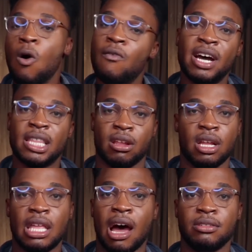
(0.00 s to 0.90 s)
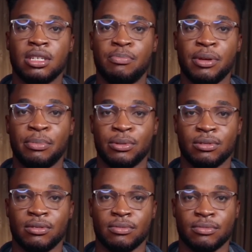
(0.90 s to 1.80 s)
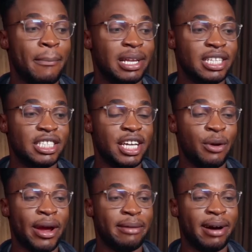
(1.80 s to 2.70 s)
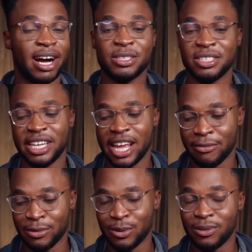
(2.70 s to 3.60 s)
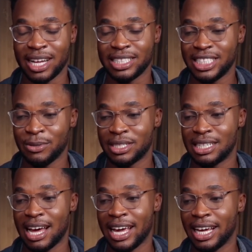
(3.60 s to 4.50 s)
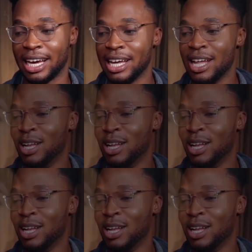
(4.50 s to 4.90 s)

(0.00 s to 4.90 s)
over 3,000 people. Probably she went back to the devil and she was like